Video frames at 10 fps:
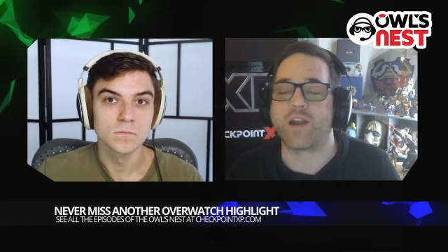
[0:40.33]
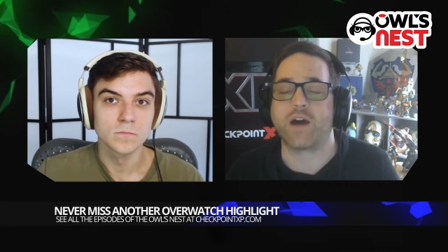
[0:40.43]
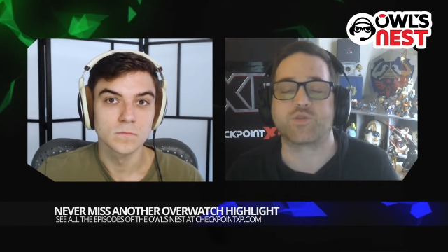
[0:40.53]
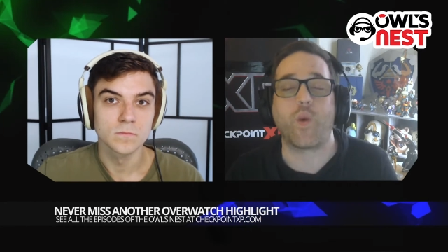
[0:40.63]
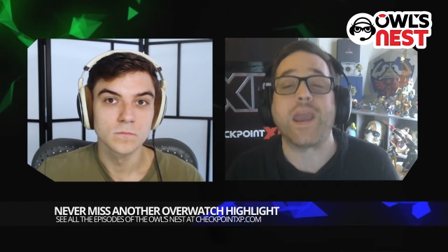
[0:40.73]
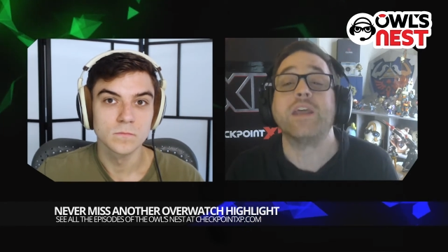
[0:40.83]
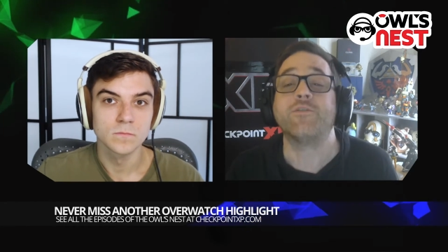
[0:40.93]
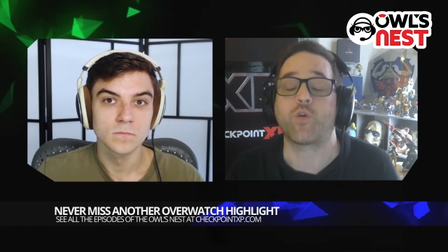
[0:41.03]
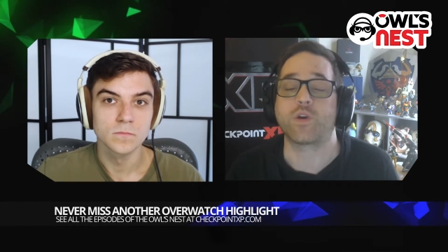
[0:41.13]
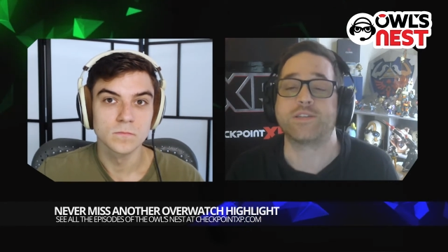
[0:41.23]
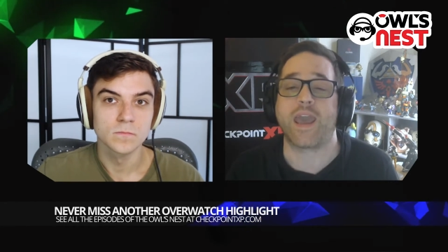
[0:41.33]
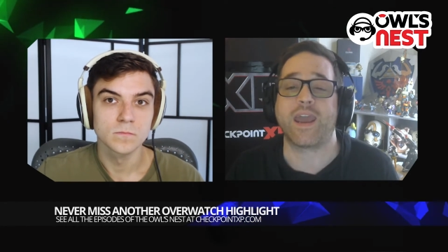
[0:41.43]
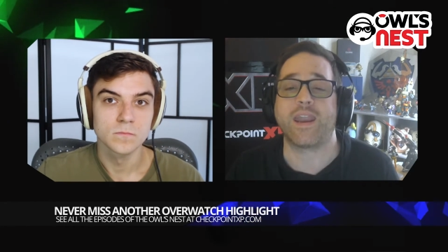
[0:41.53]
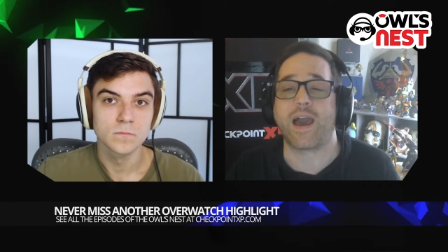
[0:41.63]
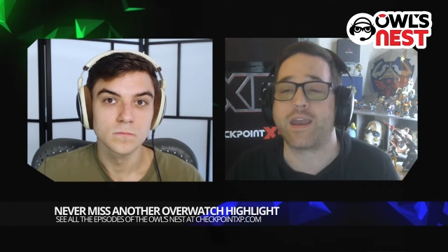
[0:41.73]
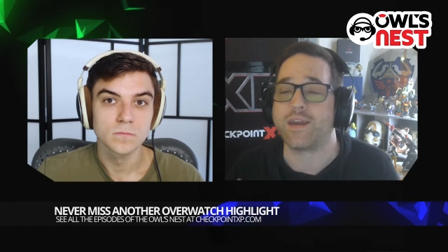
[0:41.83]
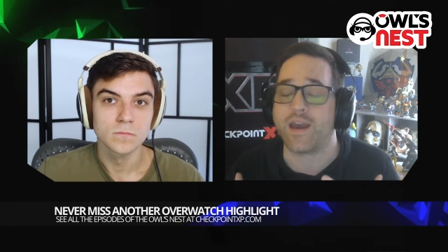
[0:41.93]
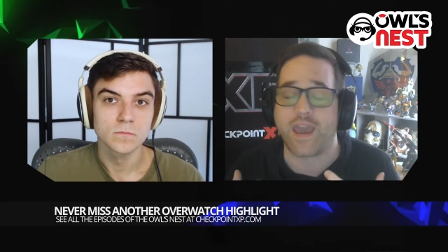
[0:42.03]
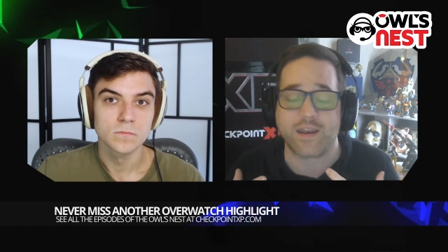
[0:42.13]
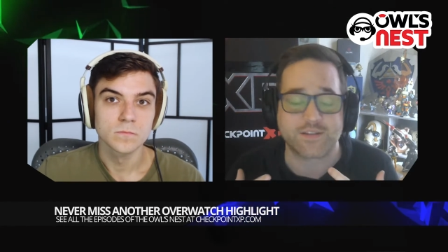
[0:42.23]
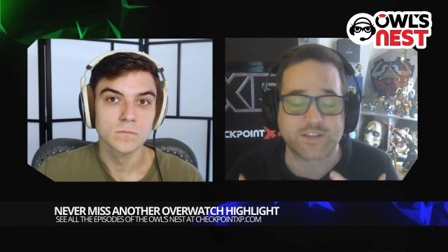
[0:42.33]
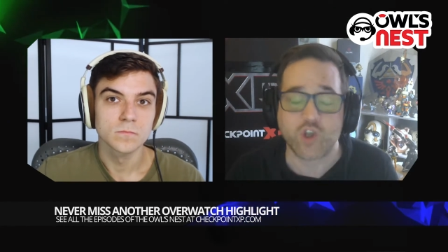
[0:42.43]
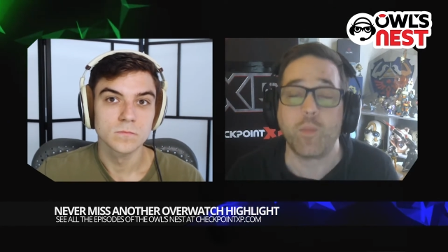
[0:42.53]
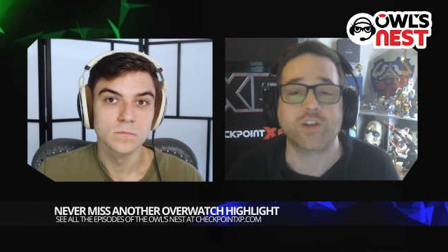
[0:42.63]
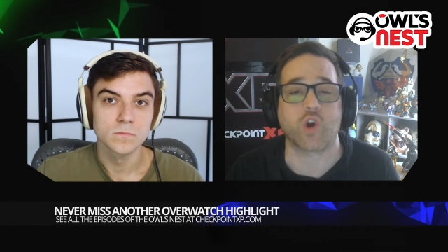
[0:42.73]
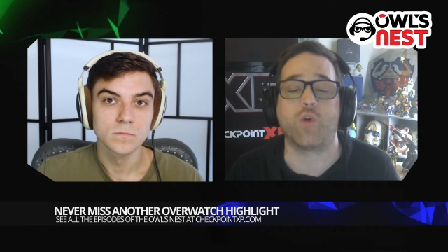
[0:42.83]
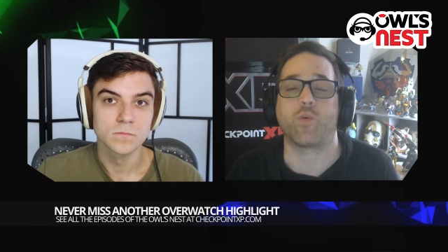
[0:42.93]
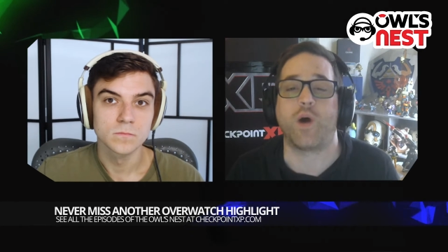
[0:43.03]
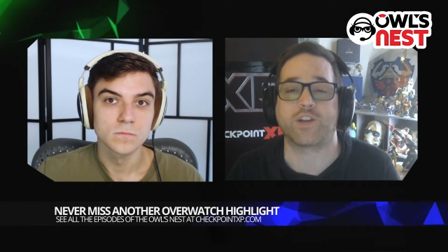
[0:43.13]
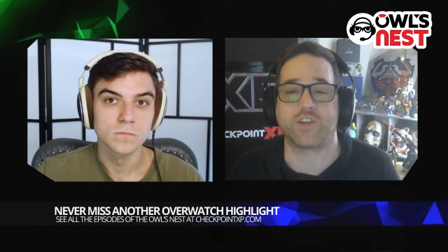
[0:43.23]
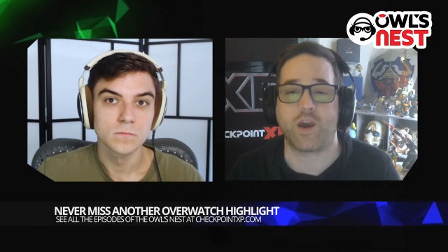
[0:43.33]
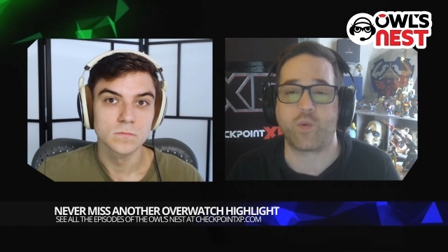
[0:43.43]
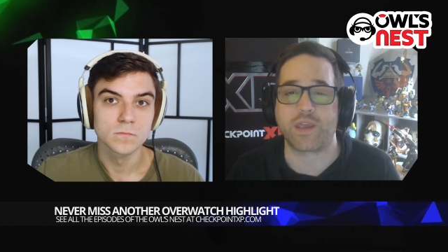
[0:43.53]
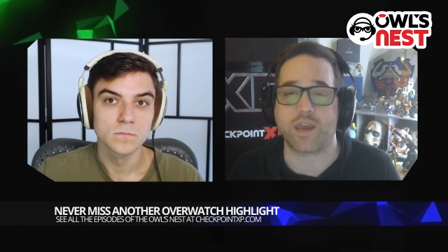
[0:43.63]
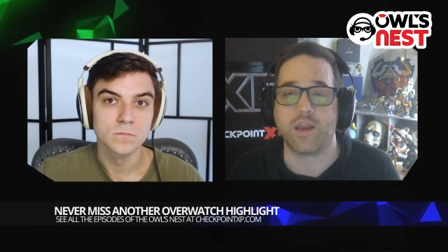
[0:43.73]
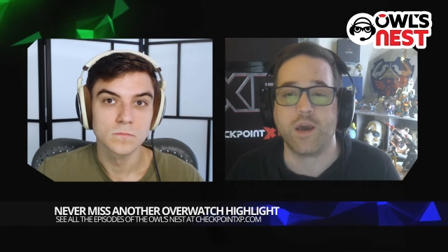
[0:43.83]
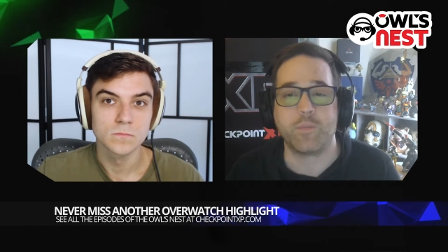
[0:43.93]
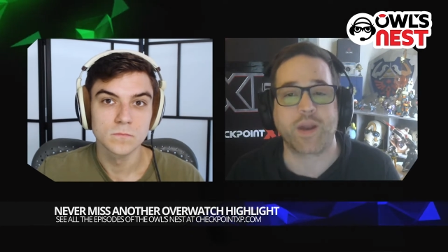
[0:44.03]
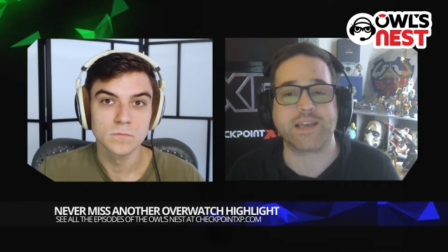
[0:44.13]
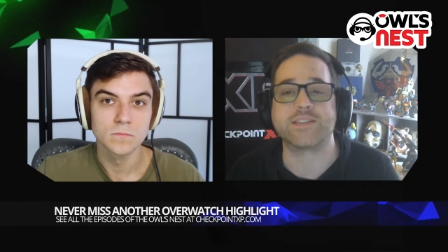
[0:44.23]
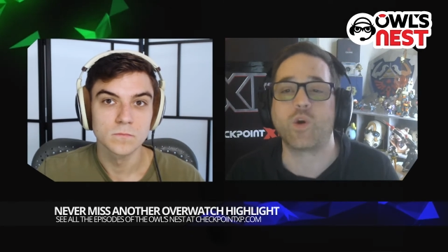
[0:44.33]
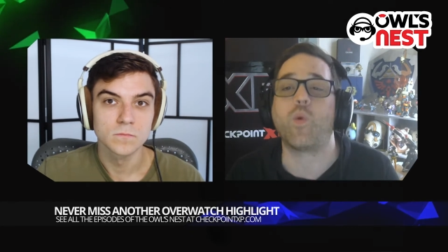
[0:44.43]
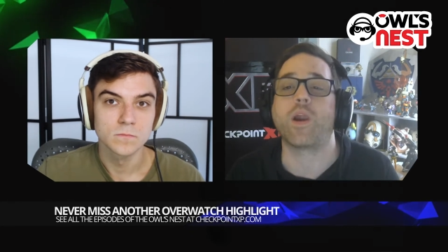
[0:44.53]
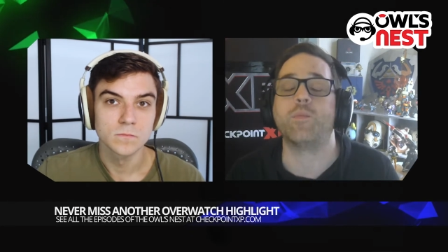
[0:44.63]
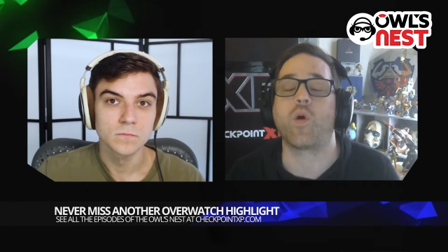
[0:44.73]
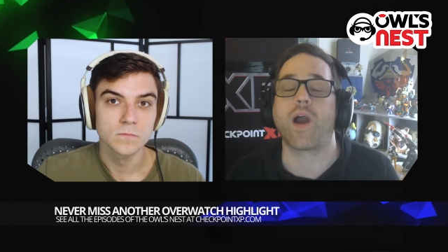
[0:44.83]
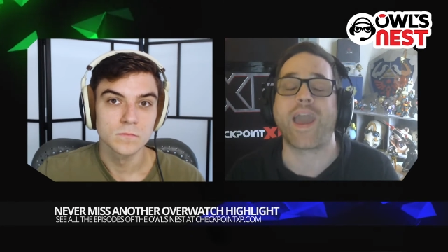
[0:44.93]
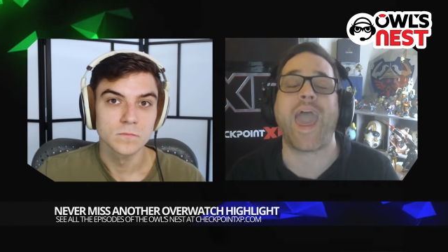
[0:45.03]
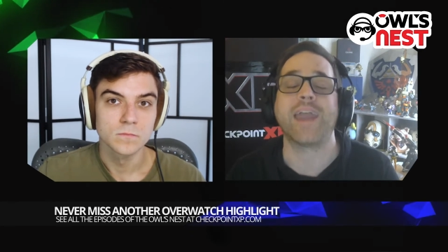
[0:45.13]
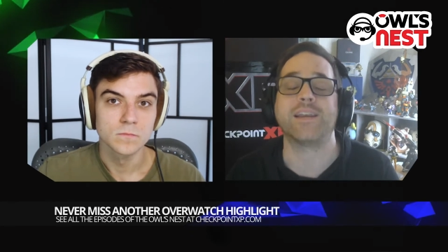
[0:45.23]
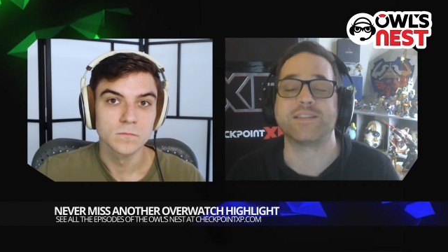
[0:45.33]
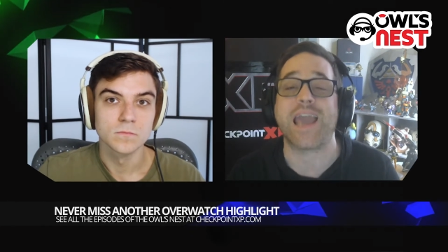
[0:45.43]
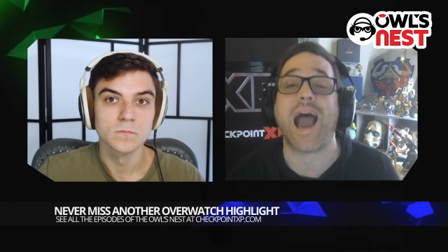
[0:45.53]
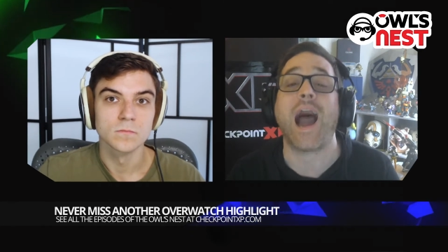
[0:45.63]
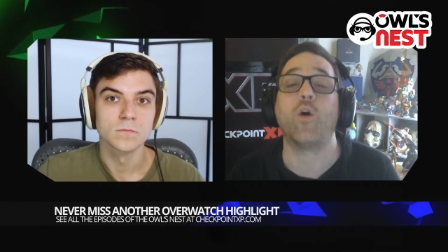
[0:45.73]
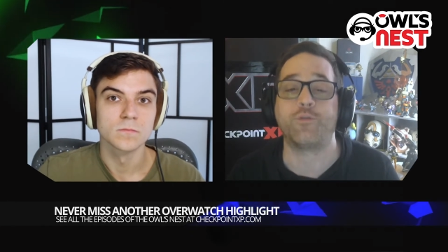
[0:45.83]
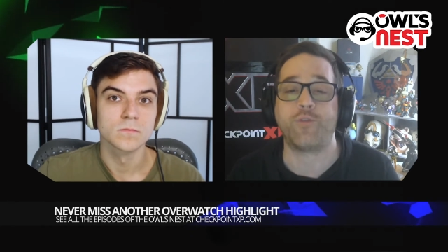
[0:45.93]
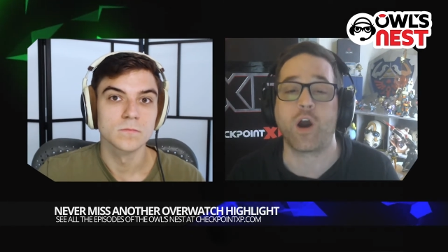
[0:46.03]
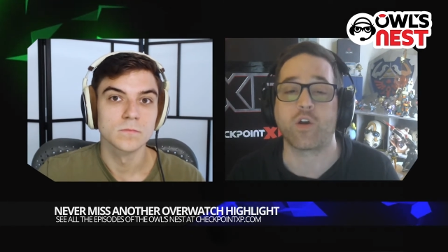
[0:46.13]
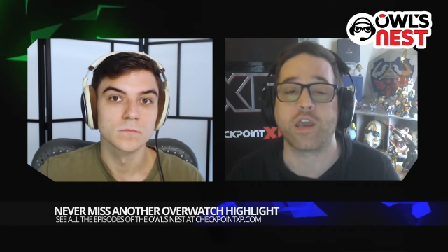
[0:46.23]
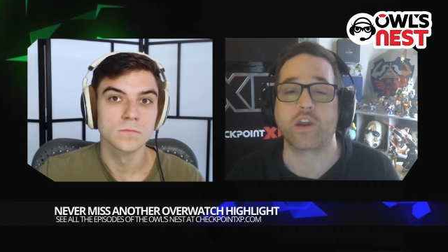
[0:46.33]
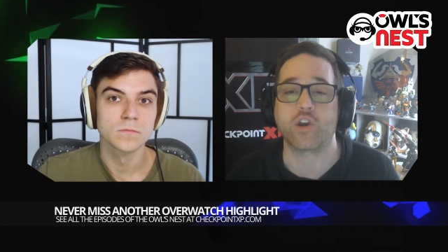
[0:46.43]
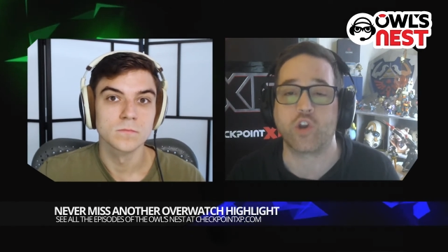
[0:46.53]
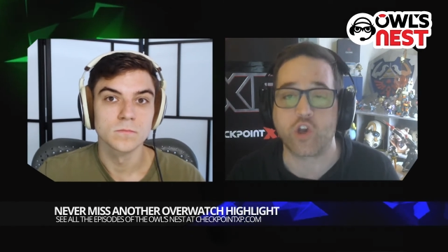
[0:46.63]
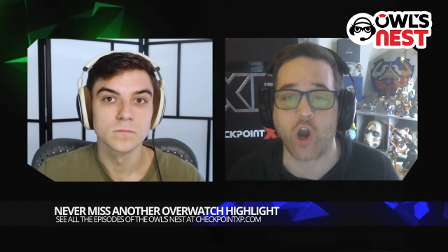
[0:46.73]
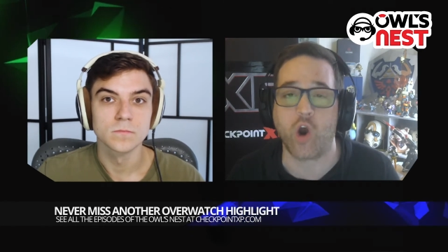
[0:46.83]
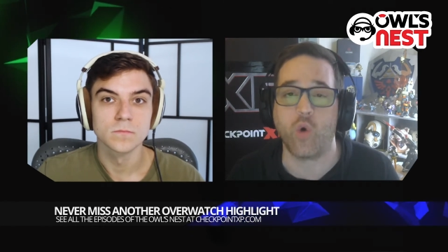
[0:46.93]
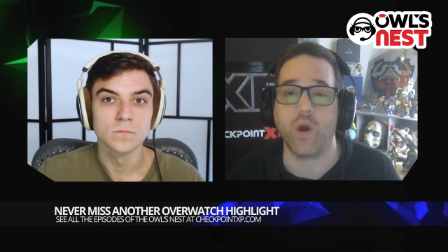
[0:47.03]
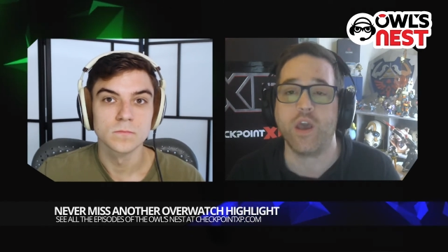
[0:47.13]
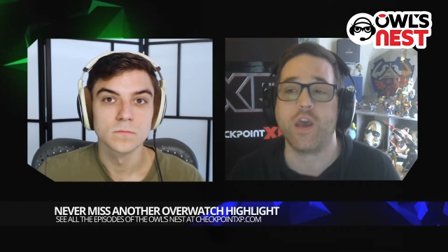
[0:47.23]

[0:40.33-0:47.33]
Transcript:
Speaker 1: I was waiting for it to end. I'd, I had so much Overwatch that weekend, but I still wanted more. I had to see how far it could go.